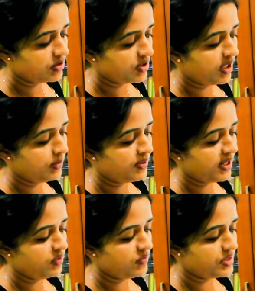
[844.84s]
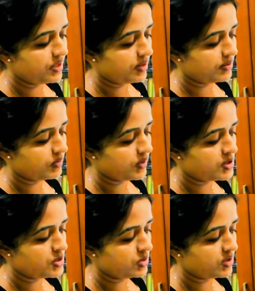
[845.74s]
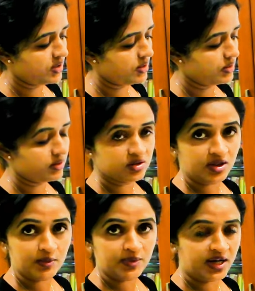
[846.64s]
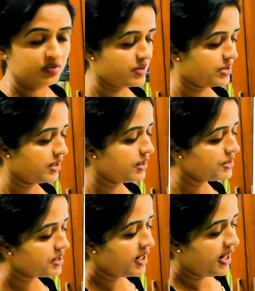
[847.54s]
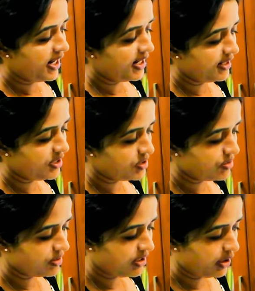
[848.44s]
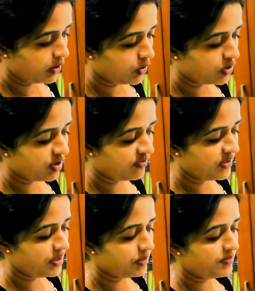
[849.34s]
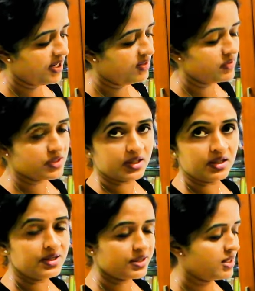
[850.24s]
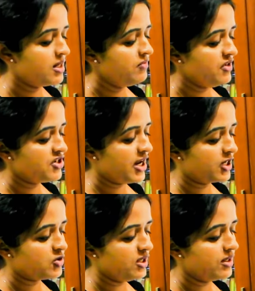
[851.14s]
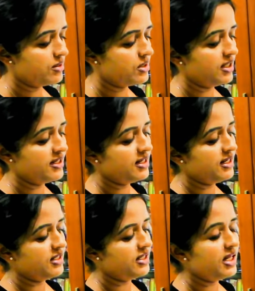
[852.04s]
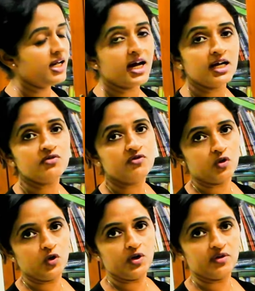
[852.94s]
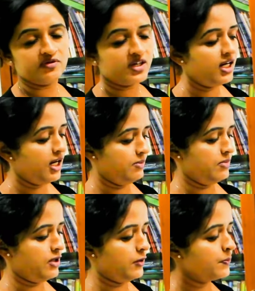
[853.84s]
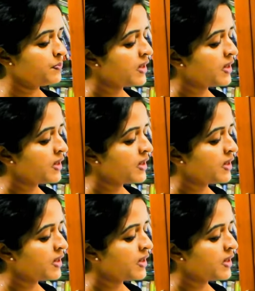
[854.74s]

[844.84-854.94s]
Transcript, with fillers: the three brain vesicles, one, two, three. These are the three brain vesicles, and it is the growth of these brain vesicles which actually resulted in the head fold of the embryo.